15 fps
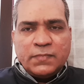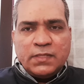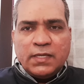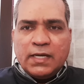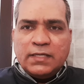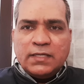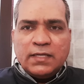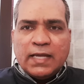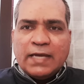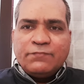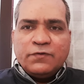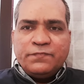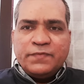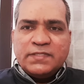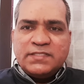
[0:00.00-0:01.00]
and the life
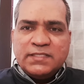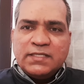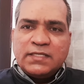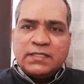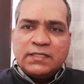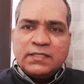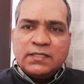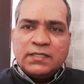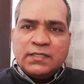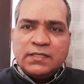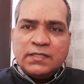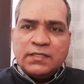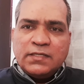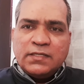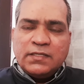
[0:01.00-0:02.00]
of a sinner
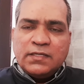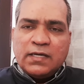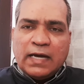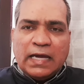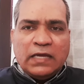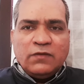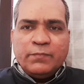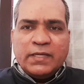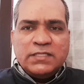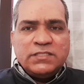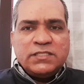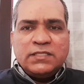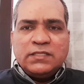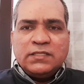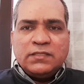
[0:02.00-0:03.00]
I have
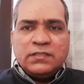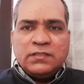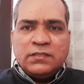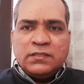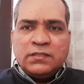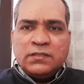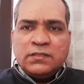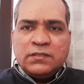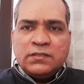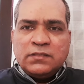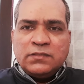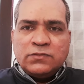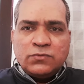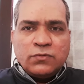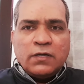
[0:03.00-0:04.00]
mentioned
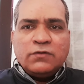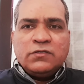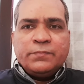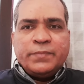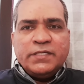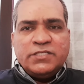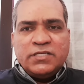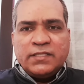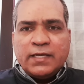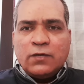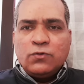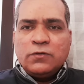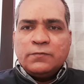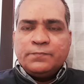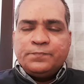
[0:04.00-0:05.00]
throughout the preaching
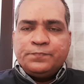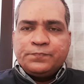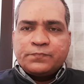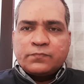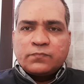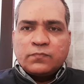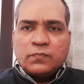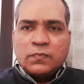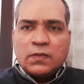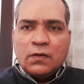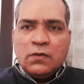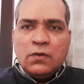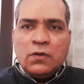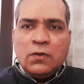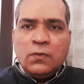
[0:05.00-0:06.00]
now.
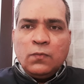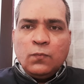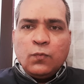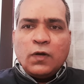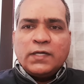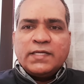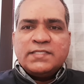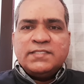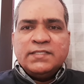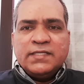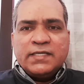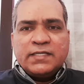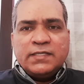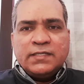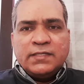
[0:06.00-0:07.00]
What a
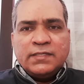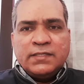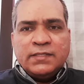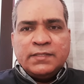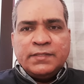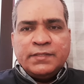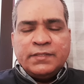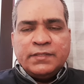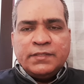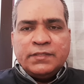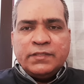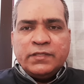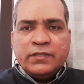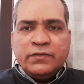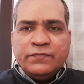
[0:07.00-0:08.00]
sinner
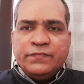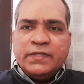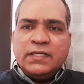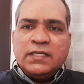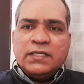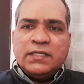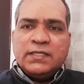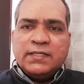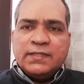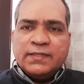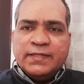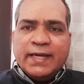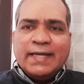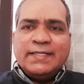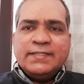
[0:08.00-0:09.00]
will
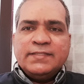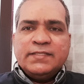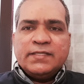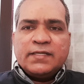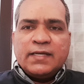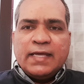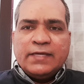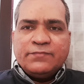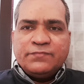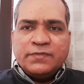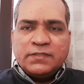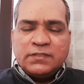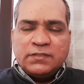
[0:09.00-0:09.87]
get in their life.